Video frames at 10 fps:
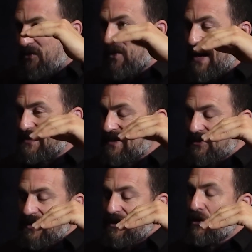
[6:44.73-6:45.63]
Whereas there's
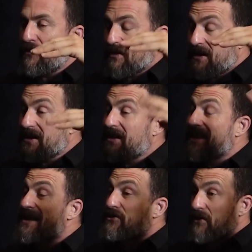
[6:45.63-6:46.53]
something called the
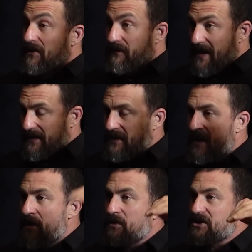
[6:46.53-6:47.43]
cathedral effect,
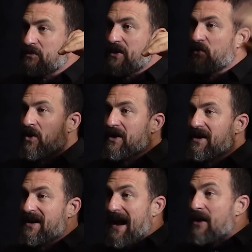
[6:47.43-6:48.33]
mm-hmm. which is when you work
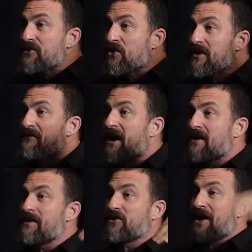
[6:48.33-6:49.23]
in an outdoor
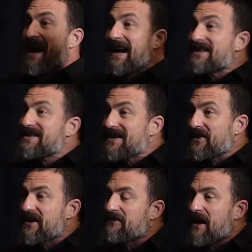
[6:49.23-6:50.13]
environment or a high
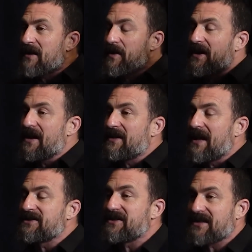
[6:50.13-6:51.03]
ceiling environment, it
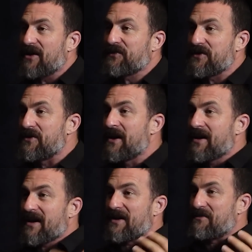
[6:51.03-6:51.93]
lends itself to
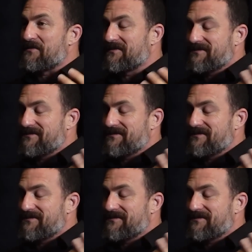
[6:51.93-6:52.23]
kind of,